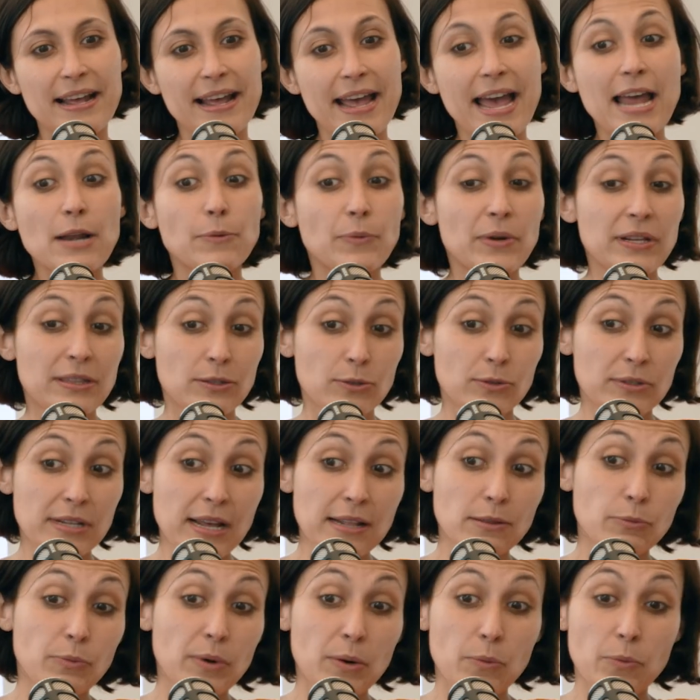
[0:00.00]
And we do
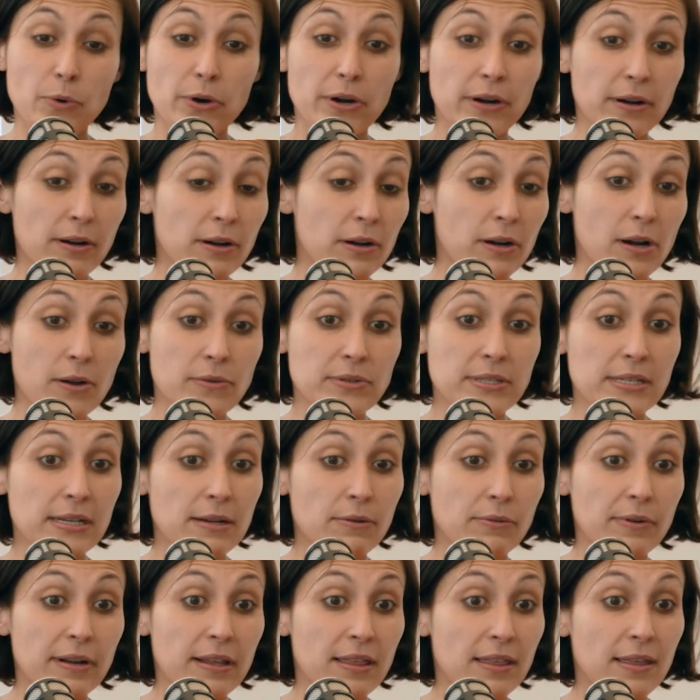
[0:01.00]
that. We work closely
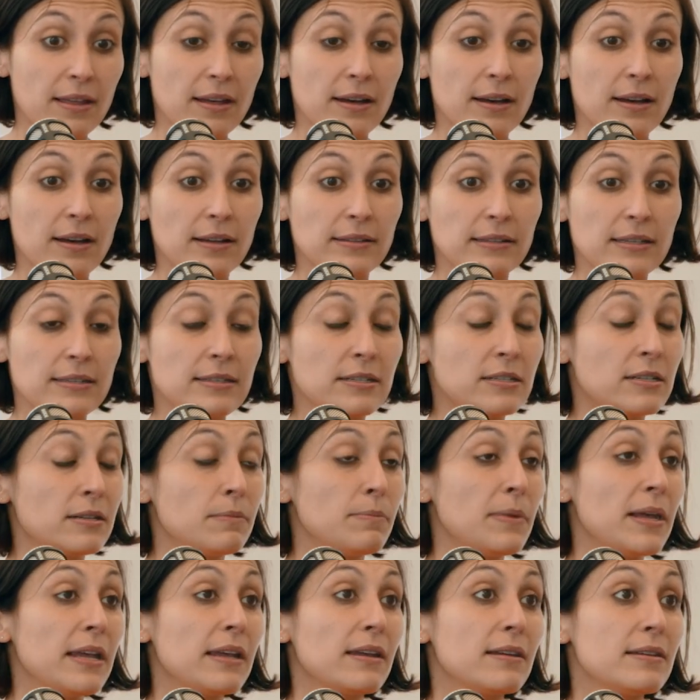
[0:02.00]
with decision
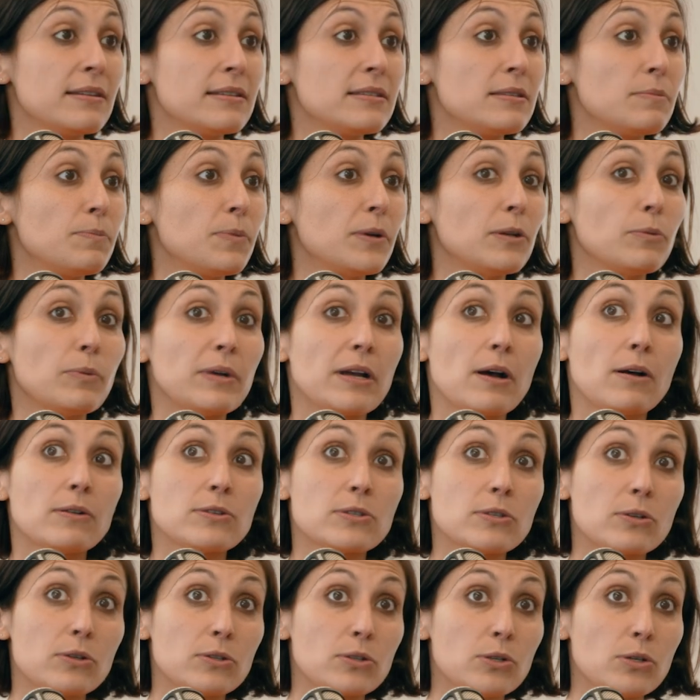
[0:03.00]
makers, but we
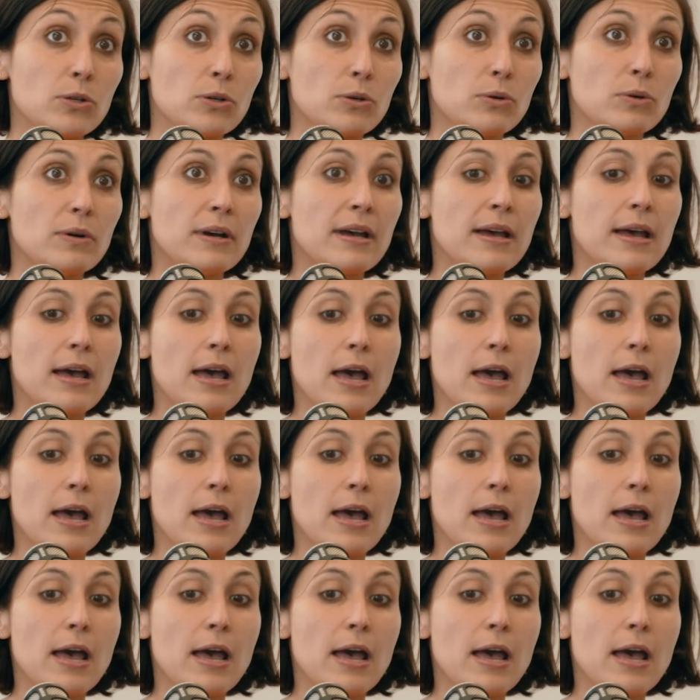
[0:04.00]
also do